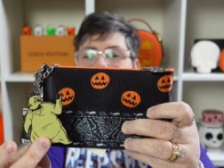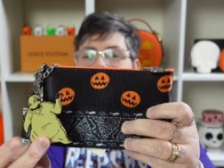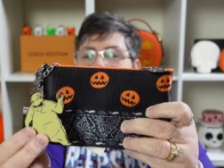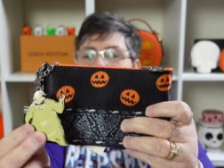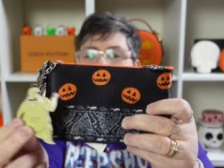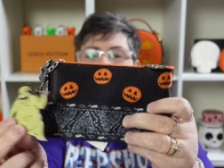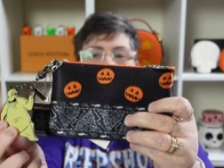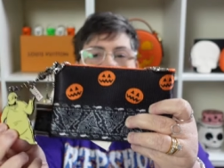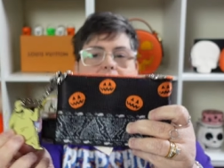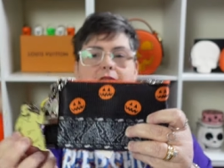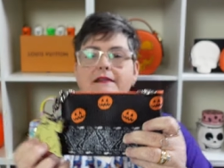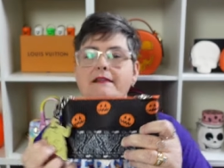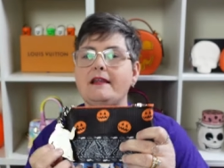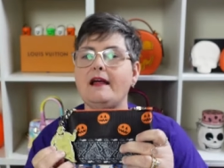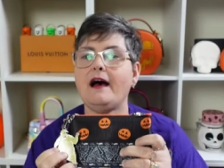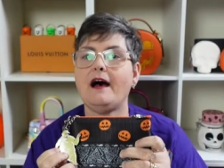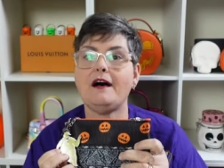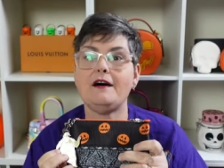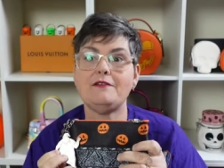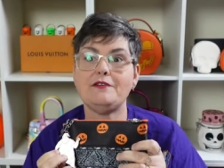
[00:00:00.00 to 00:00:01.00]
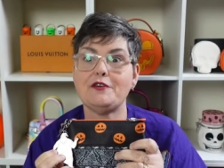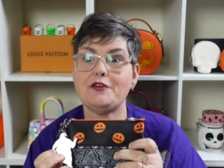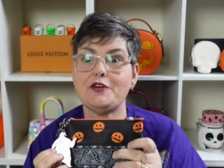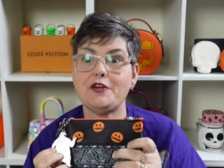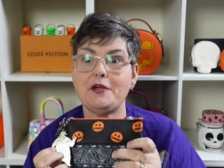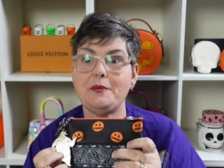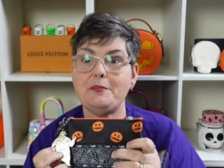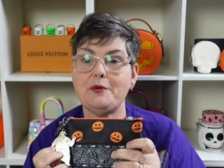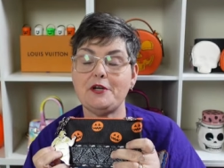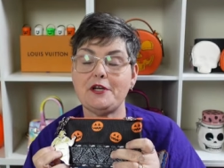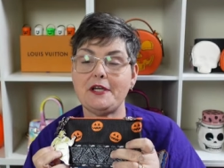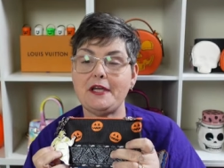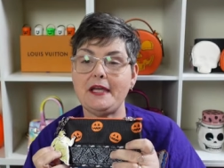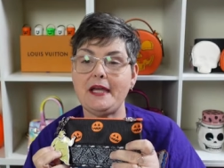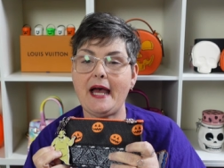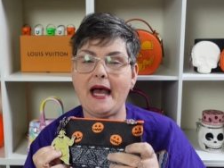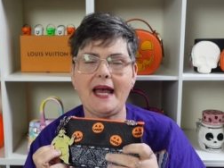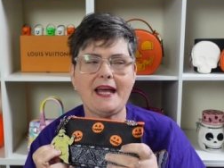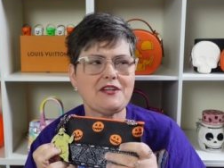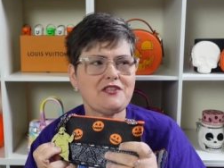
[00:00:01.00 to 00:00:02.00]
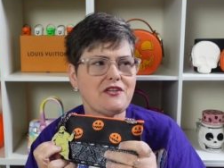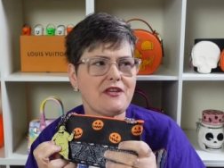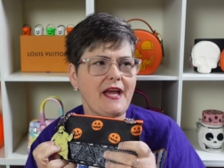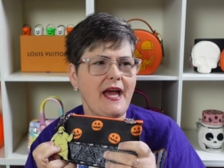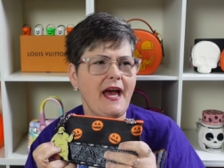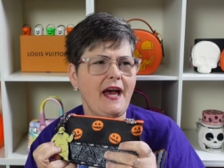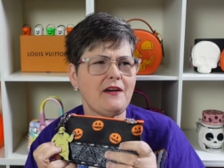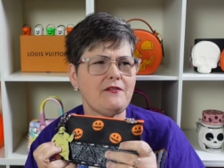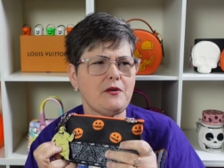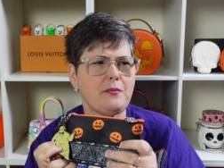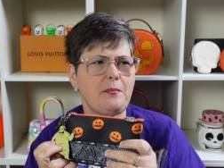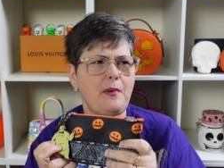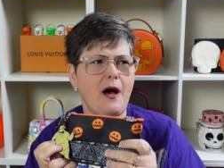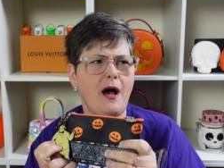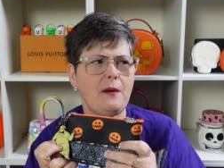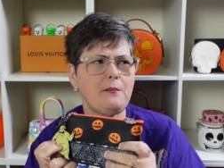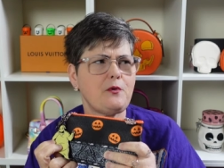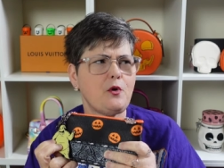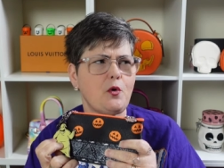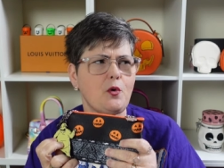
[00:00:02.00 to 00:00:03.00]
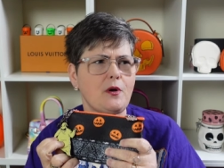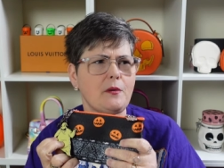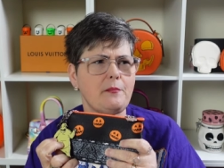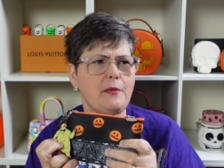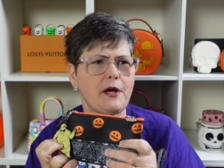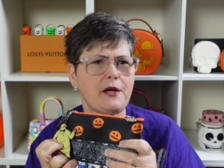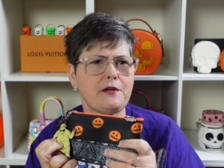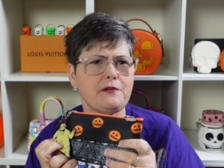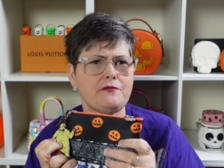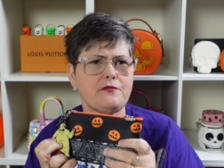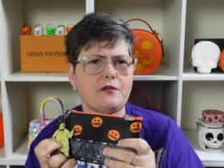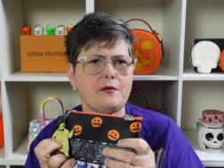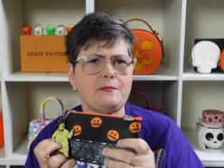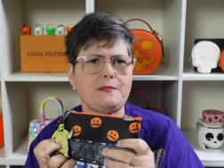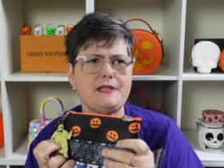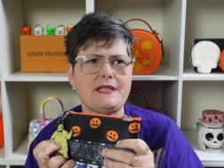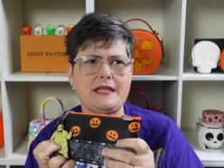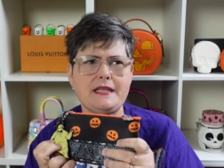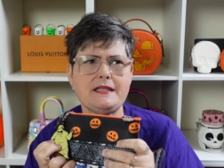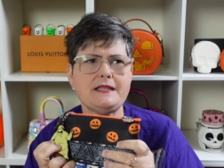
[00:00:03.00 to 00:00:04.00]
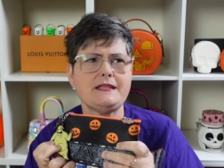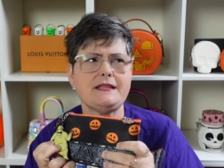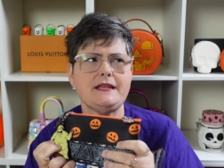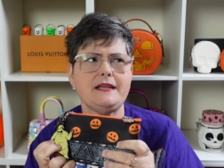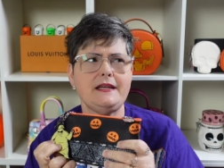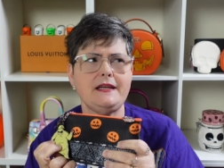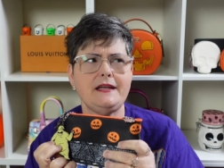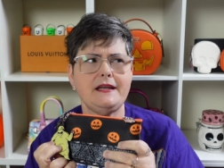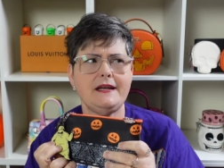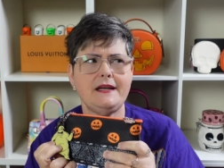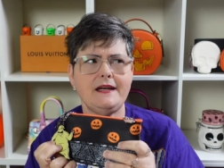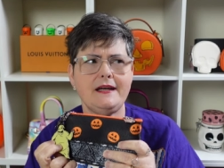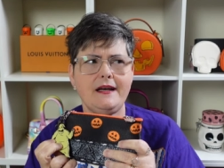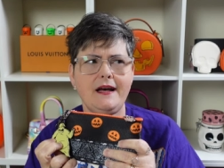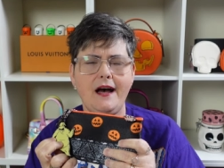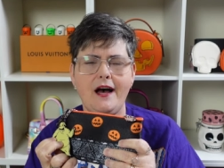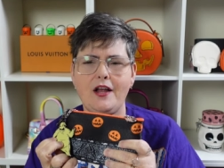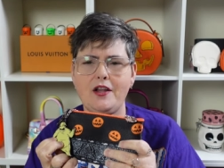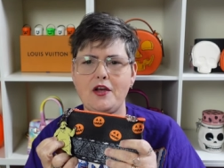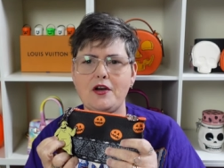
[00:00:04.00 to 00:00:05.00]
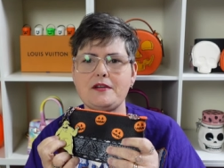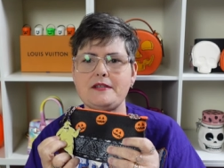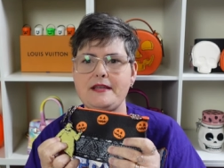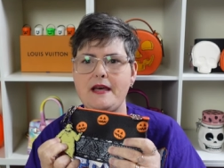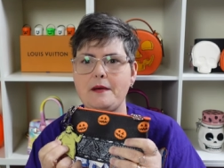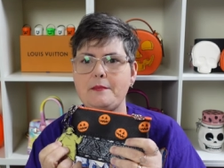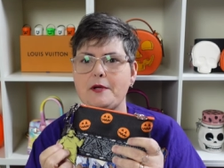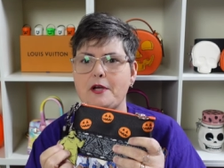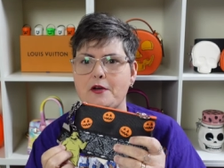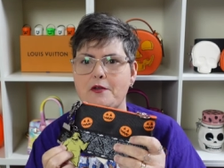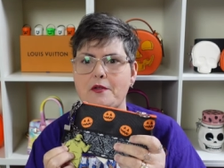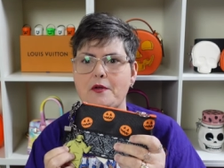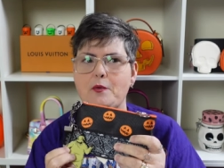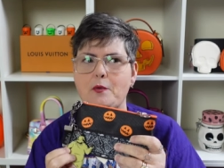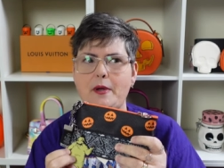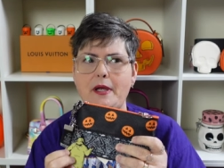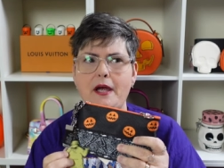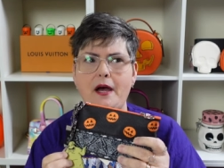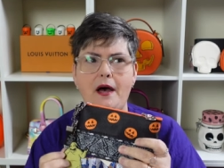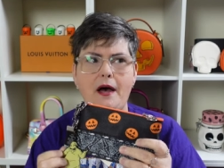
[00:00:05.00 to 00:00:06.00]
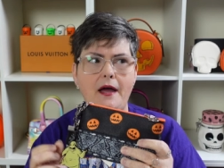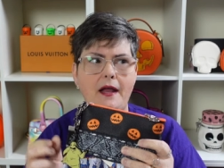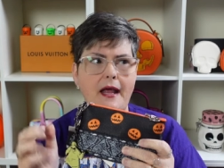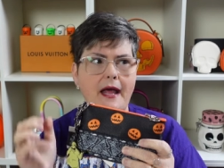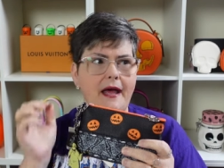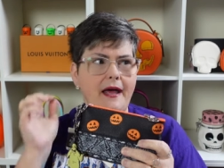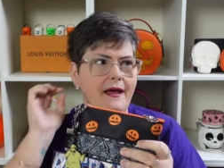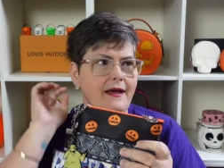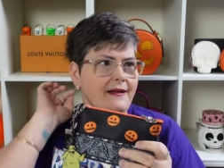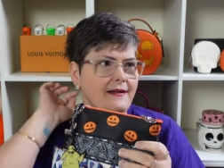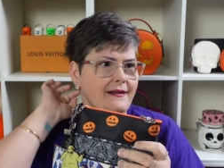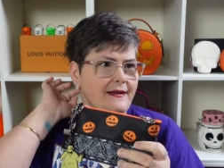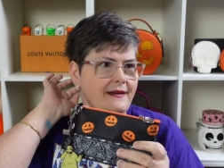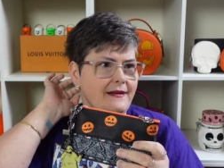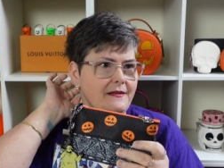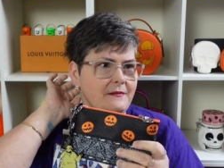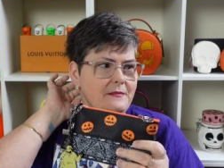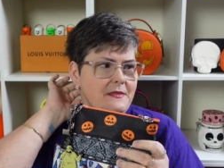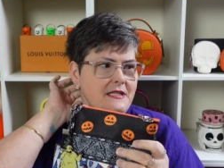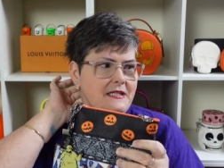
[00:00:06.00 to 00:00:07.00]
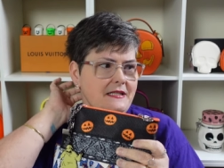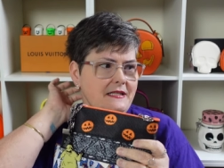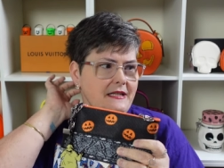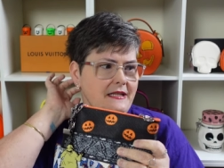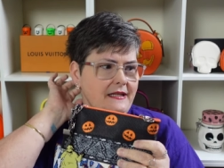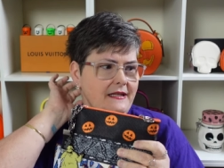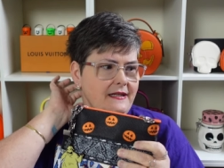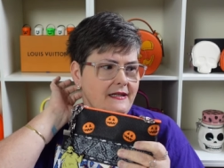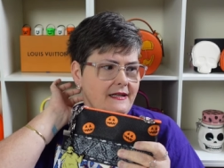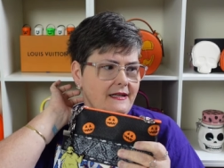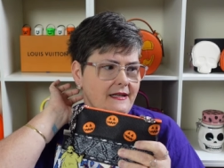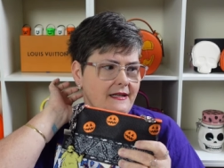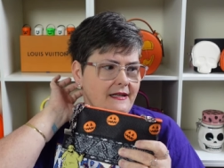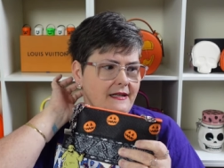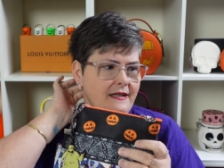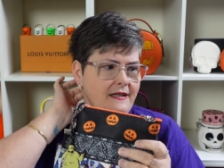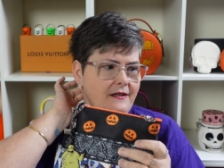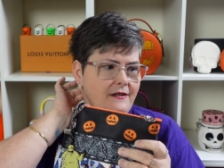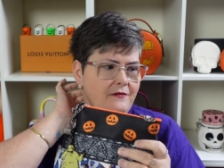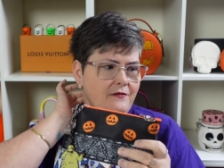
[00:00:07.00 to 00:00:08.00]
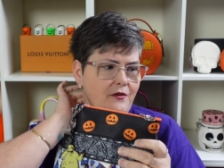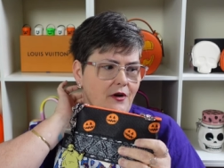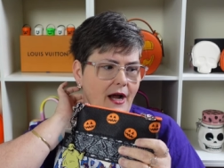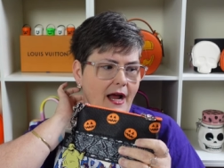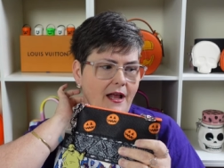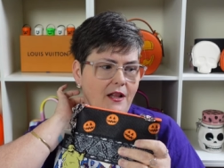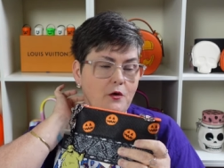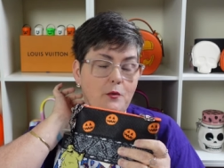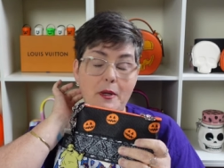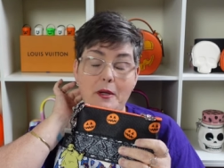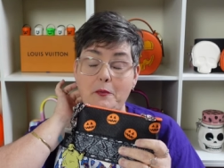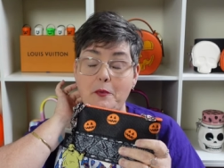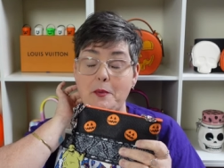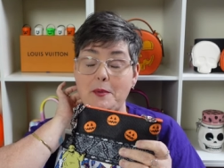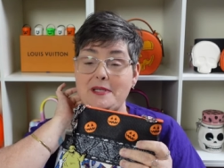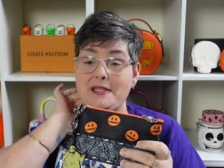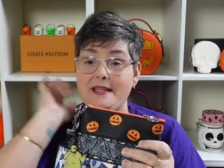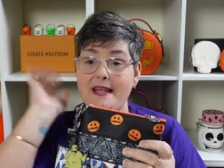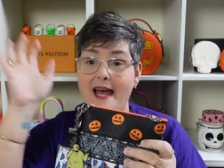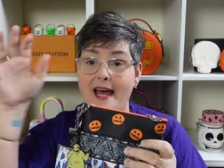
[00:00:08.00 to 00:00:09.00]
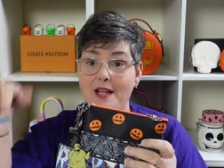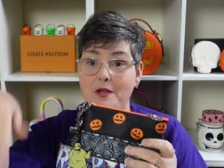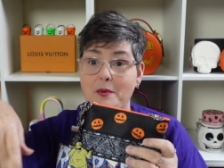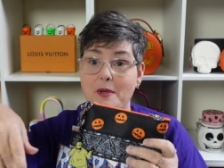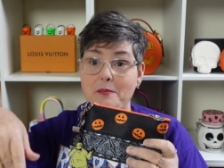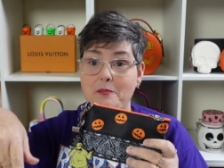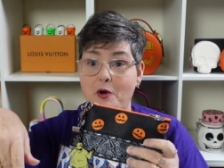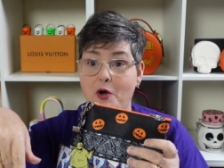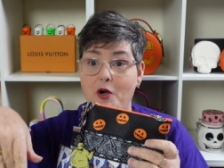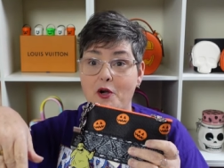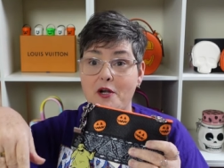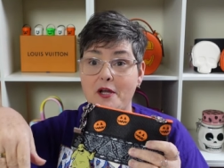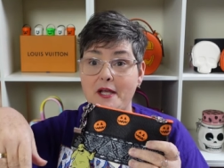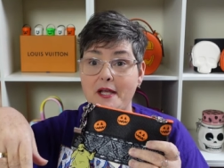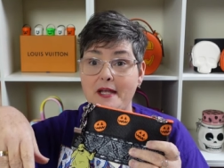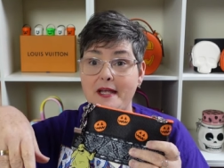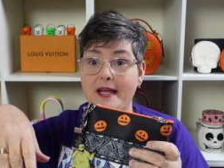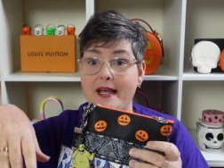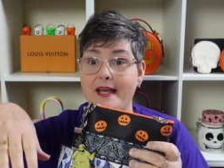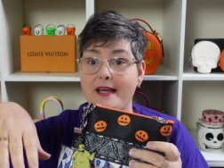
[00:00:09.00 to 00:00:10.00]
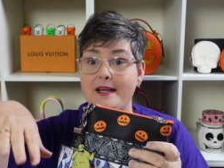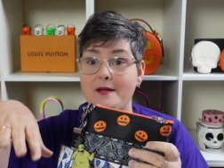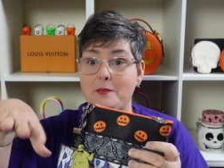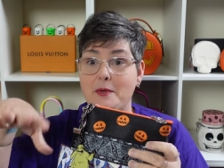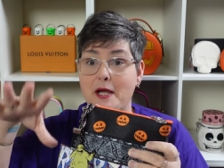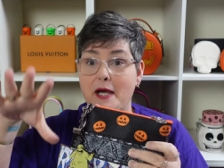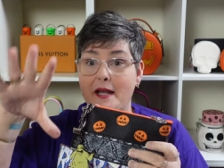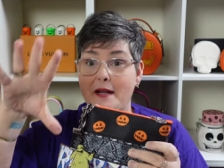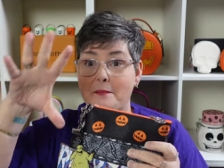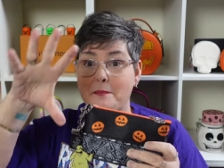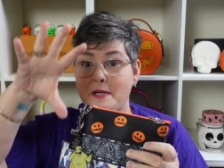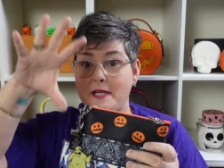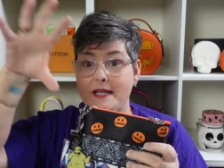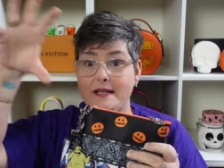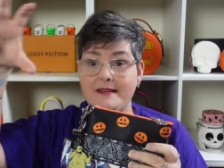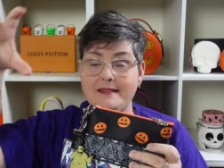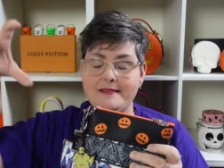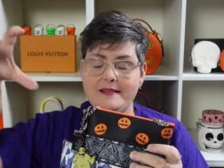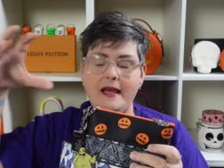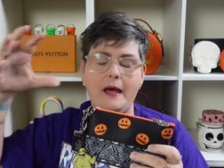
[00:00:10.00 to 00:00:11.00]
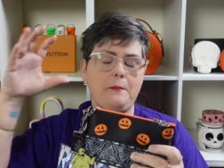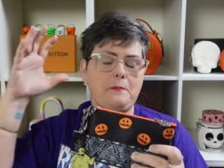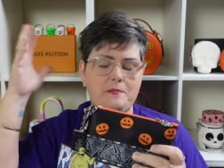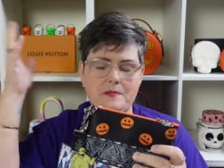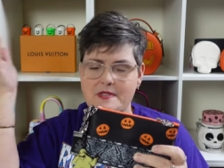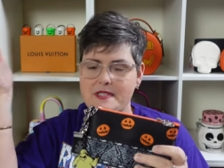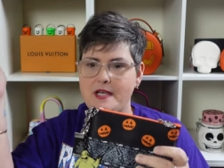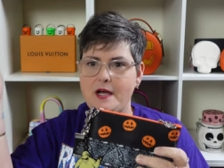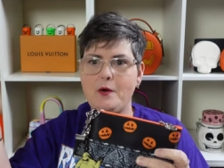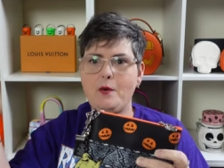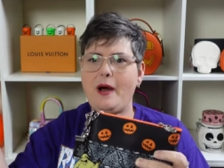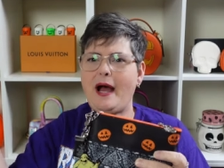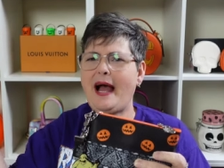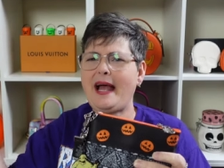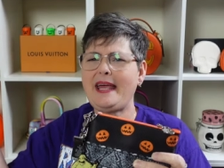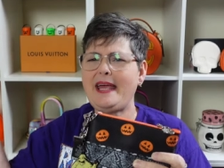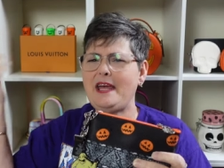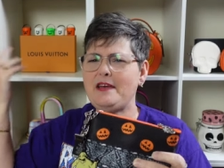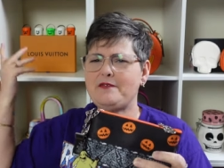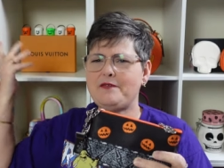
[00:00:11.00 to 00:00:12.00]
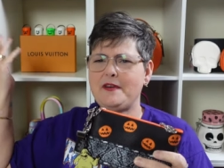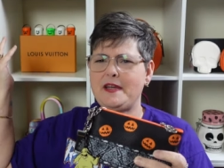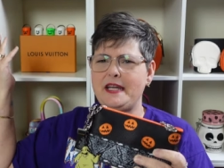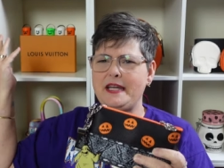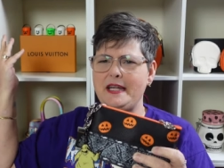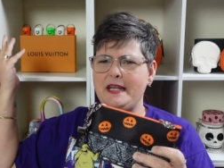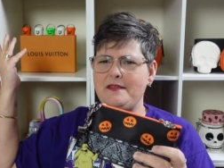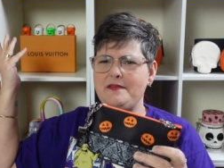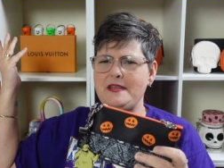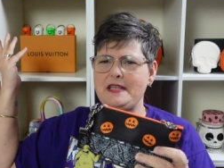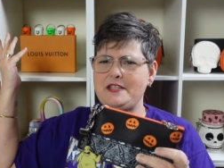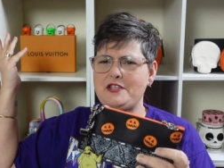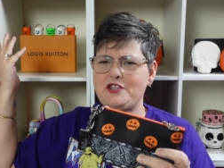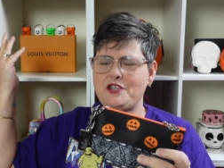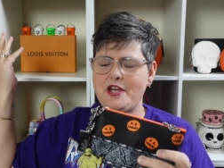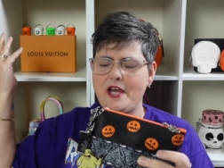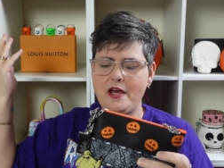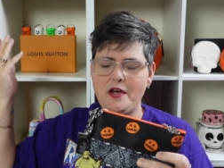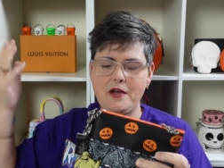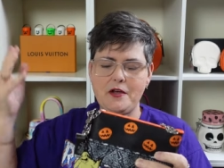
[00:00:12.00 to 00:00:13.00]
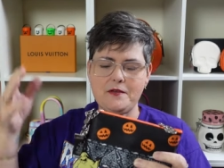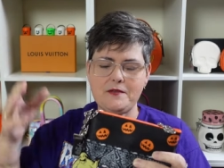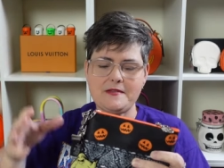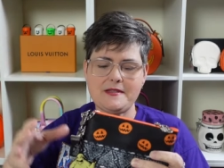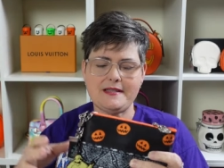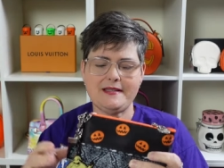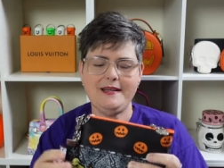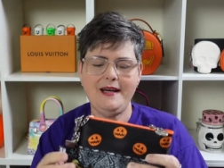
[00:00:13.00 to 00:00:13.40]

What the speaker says: And I love Oogie Boogie. I actually have a popcorn bucket from Disney a long time ago that we got at Disney. For Halloween, we went to the Halloween party and we got a big, yeah. So I can't fit it in these shelves,